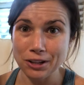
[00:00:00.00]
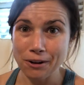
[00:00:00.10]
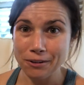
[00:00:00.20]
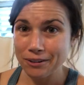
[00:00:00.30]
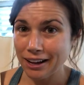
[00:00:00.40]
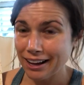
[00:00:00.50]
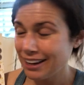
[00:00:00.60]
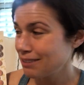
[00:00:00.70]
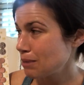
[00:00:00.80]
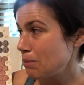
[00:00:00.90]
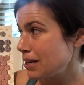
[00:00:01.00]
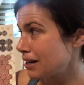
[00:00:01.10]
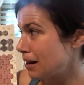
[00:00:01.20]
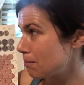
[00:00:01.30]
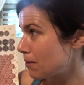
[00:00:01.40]
though, huh? Maybe
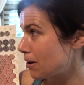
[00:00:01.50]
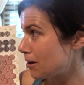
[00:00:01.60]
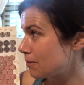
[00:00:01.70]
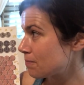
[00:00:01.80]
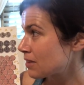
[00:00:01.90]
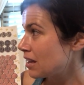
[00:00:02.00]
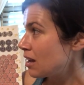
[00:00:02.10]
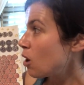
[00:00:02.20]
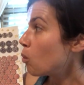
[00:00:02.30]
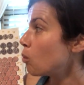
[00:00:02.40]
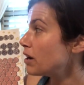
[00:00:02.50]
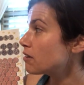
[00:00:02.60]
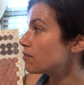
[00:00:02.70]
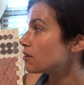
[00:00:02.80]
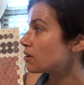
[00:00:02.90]
a gumball.
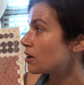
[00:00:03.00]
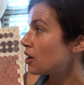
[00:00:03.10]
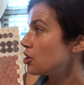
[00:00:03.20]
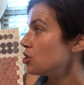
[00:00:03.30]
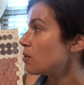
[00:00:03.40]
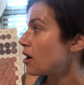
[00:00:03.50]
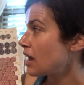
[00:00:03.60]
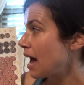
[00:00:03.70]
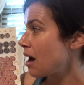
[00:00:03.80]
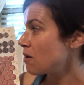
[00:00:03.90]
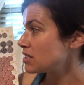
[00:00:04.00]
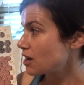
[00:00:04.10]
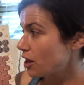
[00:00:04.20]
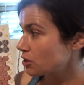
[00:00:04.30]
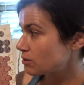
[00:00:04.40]
Wonderful, you are now a
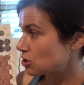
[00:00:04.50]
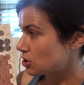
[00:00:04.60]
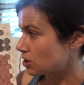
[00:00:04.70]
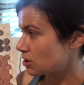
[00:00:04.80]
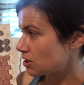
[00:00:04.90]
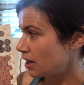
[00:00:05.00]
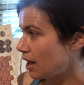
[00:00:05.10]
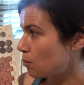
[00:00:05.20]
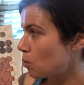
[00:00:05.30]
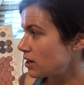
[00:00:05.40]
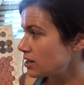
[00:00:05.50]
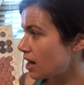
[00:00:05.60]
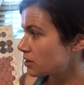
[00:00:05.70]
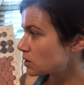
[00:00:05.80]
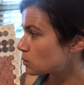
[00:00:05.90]
dollar richer. And
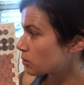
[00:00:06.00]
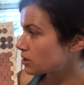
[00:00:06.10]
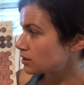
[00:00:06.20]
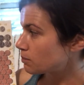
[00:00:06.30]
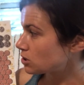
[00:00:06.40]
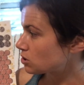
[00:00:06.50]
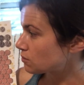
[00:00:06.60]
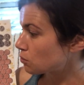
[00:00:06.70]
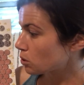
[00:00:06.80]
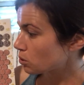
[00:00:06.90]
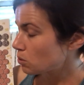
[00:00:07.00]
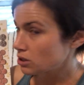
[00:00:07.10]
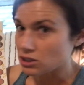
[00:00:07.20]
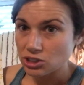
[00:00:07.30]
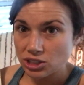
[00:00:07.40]
$1 is worth as much as 4
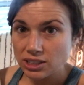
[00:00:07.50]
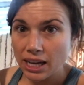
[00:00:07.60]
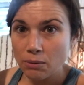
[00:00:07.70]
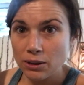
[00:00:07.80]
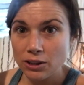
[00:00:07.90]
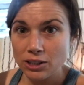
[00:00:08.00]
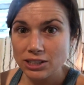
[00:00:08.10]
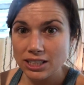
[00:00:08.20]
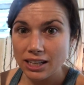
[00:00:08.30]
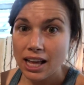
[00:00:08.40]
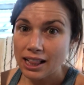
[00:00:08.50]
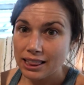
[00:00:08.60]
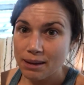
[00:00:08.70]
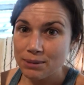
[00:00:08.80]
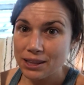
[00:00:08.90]
quarters, just like we learned in
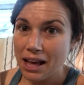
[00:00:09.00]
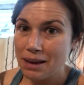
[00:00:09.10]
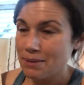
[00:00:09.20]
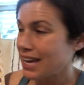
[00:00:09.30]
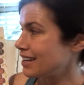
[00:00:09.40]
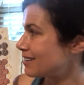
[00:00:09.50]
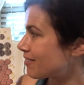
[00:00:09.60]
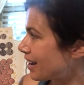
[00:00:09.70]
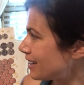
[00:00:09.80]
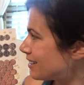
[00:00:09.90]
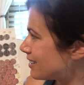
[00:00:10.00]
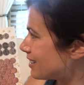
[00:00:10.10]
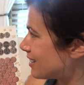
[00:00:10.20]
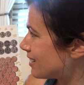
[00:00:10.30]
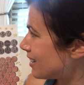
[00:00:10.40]
Lemon Limeade, right?
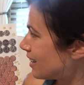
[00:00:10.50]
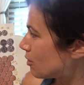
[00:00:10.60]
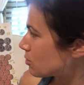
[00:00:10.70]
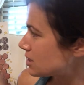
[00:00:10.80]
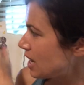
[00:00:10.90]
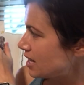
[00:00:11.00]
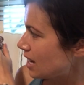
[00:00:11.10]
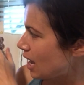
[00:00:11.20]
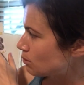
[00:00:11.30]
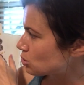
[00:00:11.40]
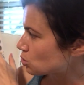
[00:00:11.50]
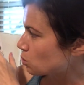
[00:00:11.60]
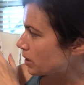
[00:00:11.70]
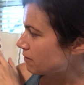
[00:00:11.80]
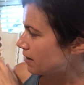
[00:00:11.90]
Or 10 dimes, or
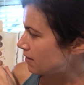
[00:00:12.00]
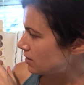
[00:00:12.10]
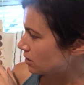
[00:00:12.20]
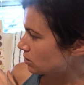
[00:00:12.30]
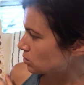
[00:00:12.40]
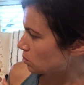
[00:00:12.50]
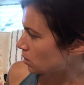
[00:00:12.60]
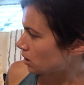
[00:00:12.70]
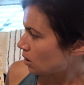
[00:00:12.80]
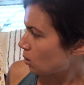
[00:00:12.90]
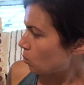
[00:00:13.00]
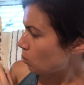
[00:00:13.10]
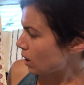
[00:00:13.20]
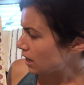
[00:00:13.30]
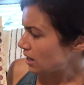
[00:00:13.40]
25 nickels, or
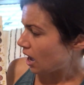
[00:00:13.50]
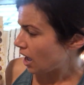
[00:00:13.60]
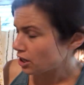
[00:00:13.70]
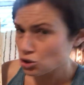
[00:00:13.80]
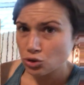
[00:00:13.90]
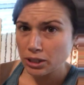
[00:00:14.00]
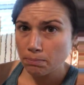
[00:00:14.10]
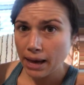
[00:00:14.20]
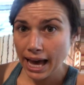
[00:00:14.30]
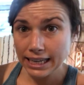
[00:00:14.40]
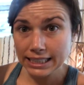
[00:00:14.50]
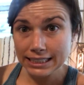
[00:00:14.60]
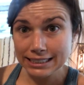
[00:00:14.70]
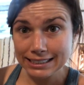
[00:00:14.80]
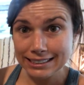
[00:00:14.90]
100
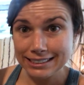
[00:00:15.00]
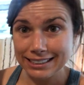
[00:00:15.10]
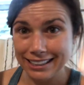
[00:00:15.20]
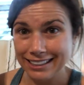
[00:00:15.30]
pennies.